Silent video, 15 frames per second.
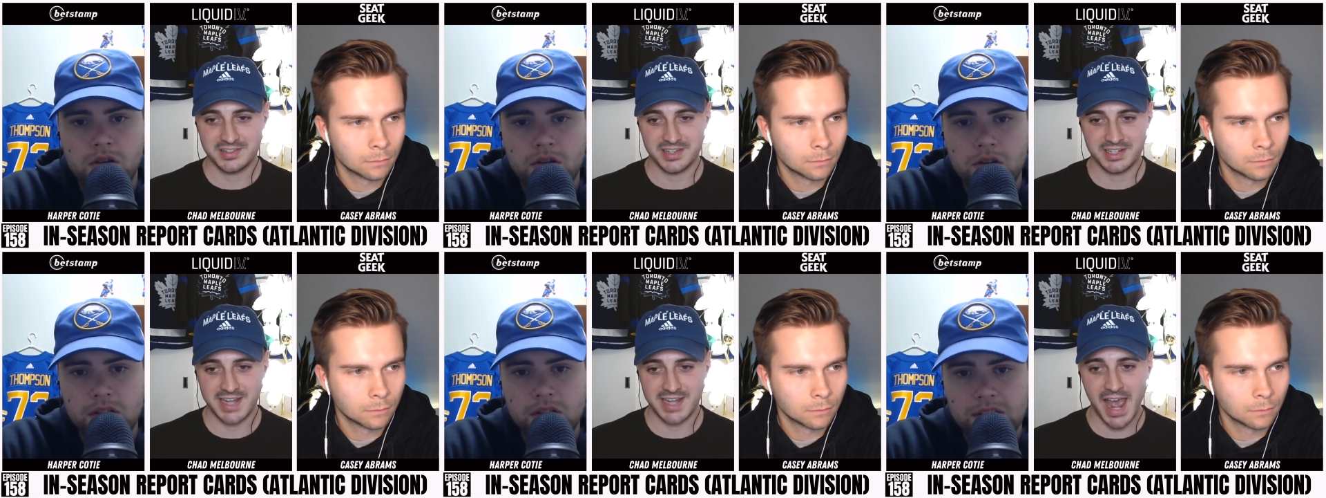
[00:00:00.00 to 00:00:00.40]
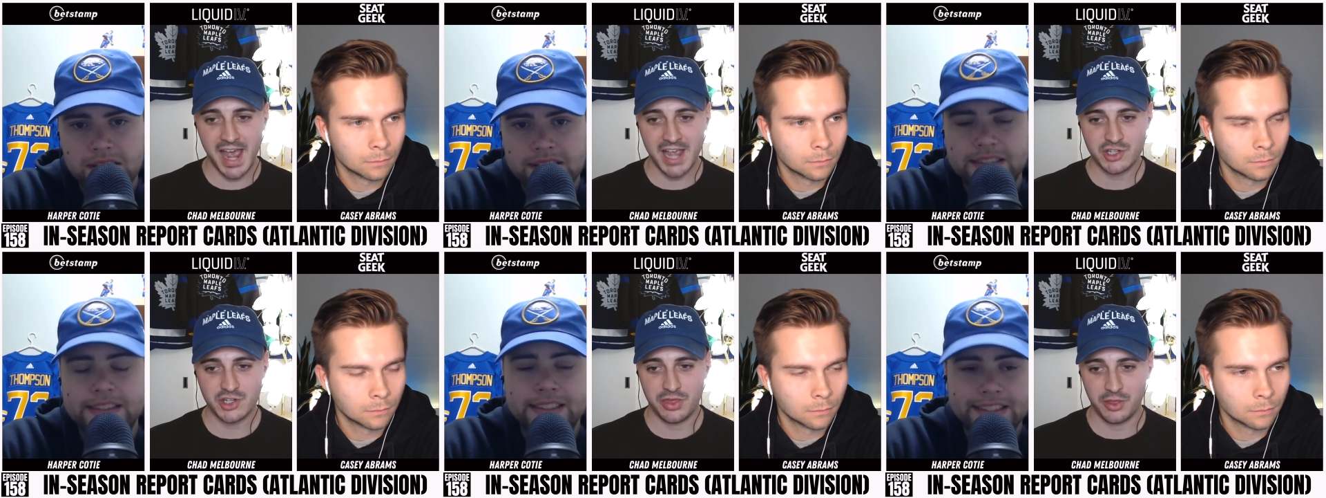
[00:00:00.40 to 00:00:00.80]
Speaker 1: He's a
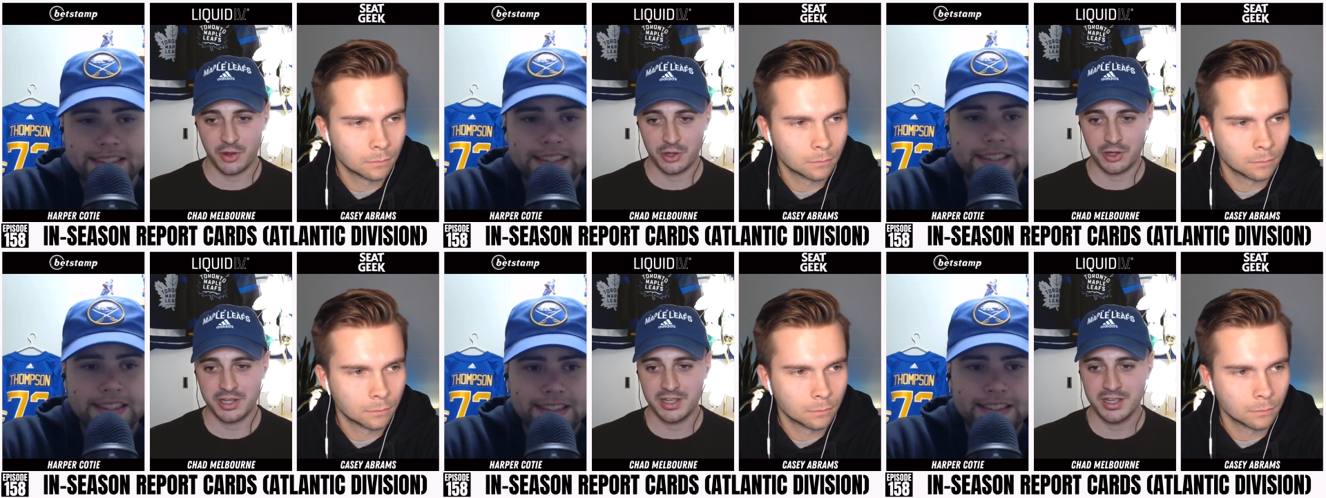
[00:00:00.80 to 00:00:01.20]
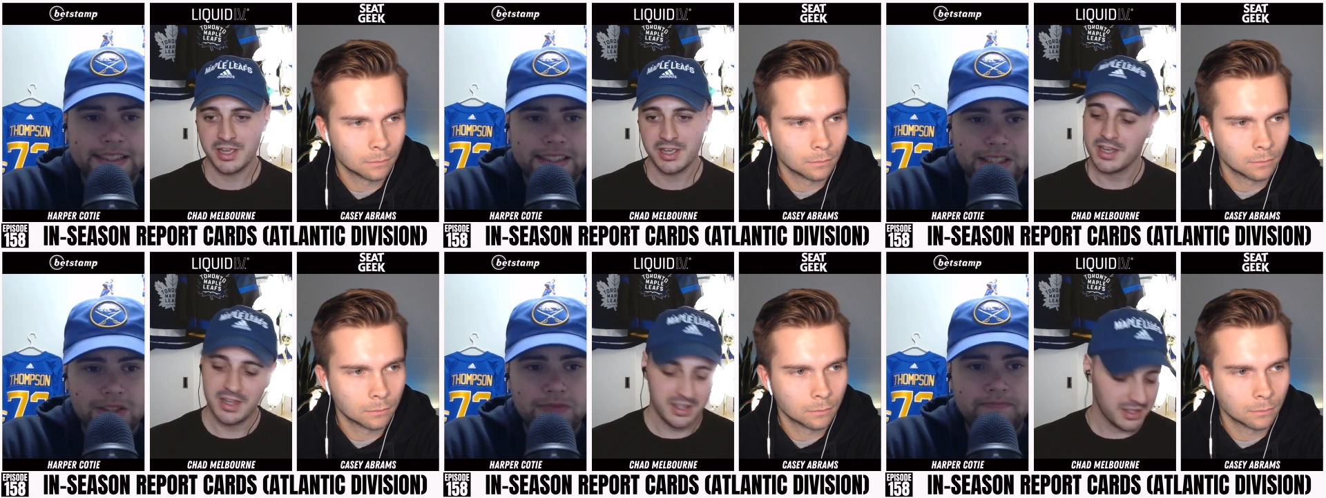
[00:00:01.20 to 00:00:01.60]
dash 30.
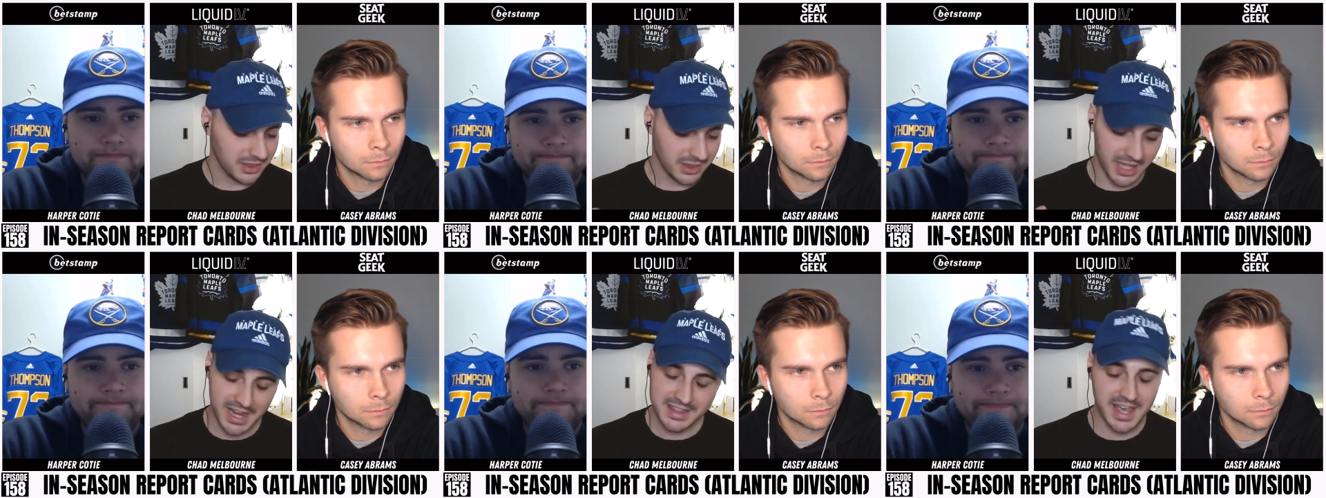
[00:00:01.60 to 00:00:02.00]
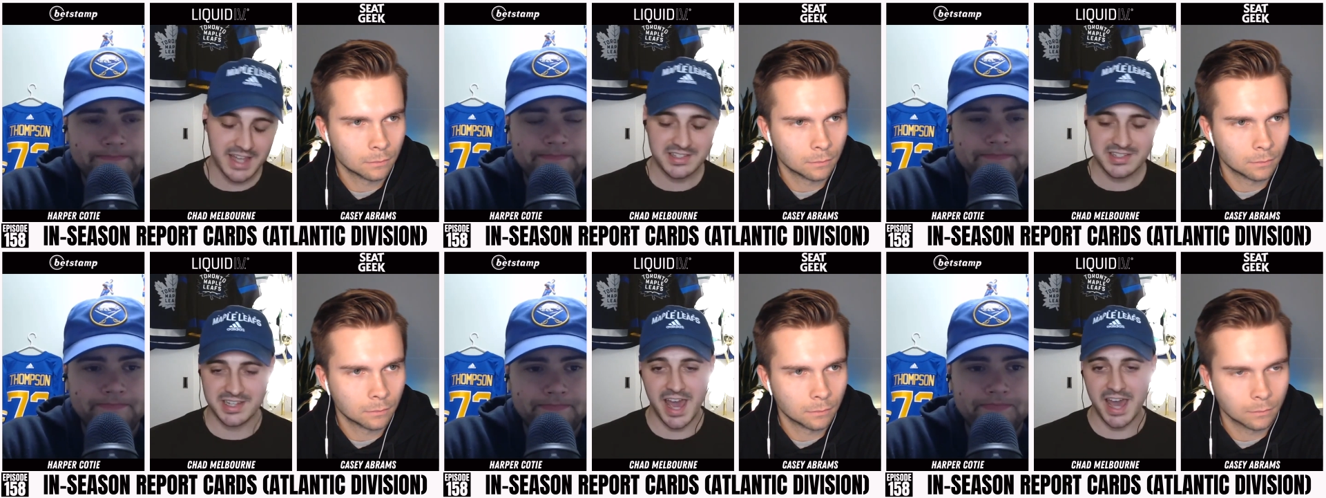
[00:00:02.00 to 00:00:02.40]
Like
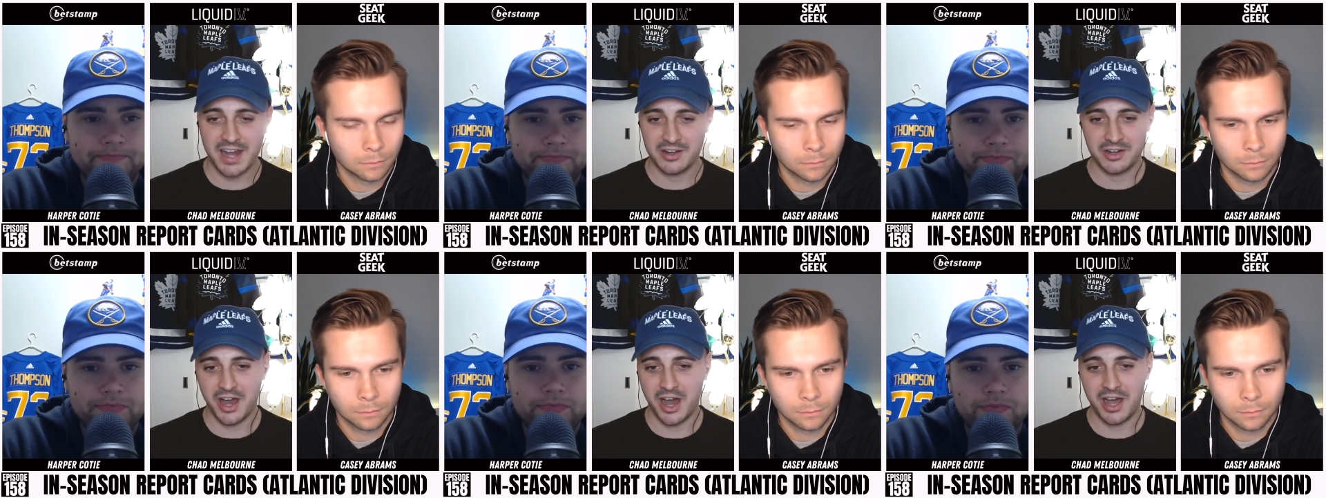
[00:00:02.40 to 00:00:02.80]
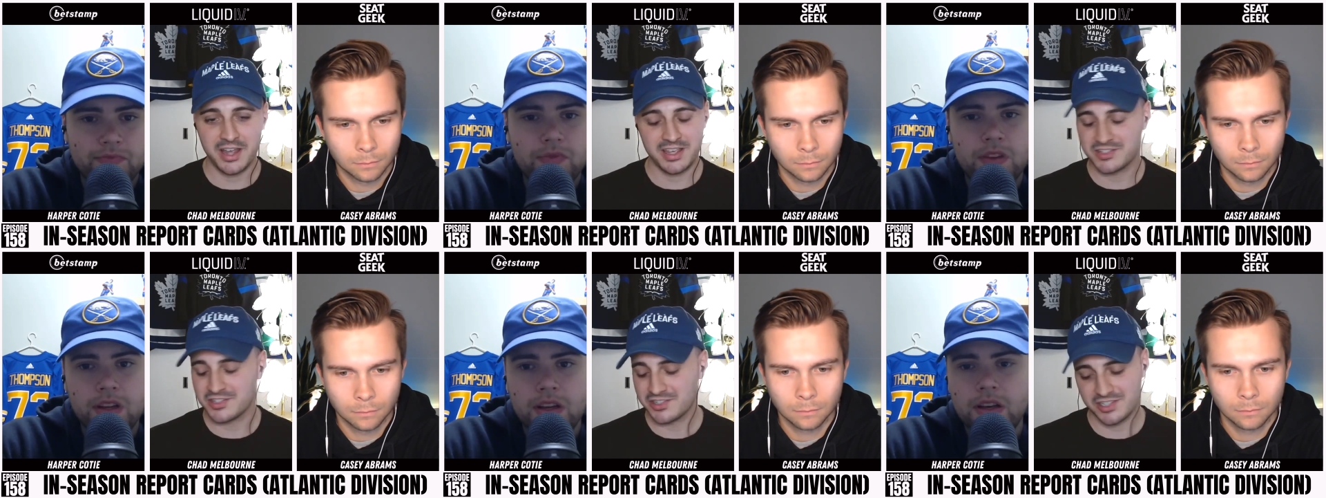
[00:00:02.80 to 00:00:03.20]
that stat or
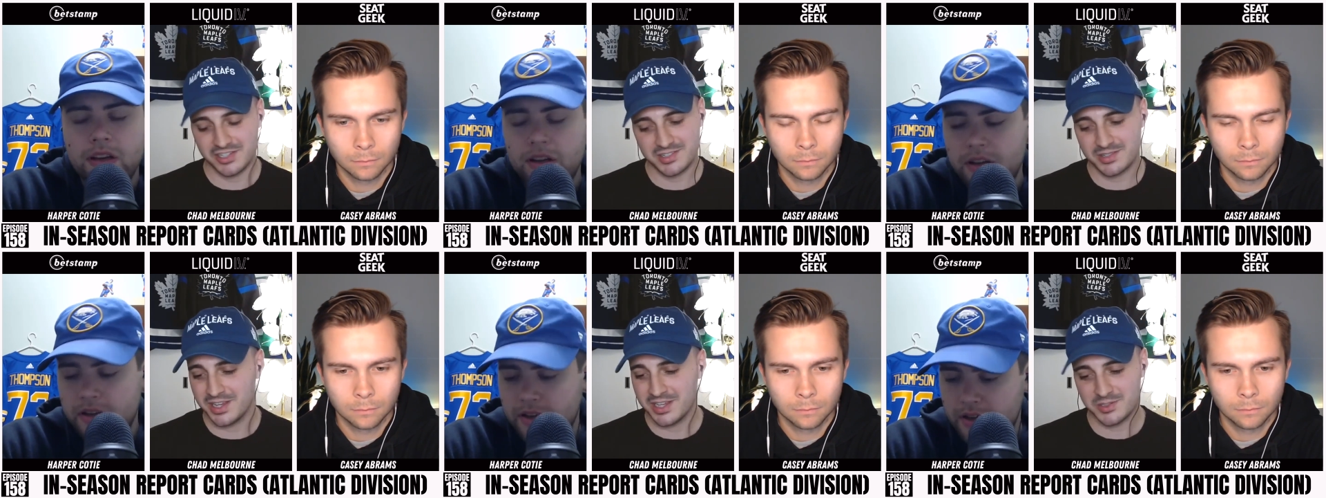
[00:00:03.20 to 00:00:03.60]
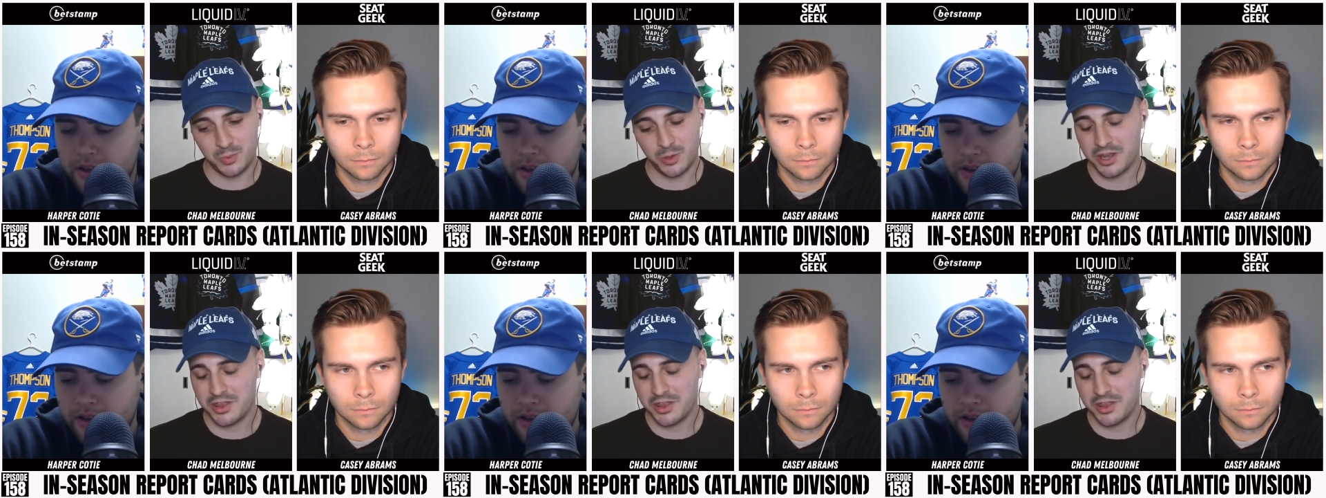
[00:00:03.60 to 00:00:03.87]
not, it's just, it's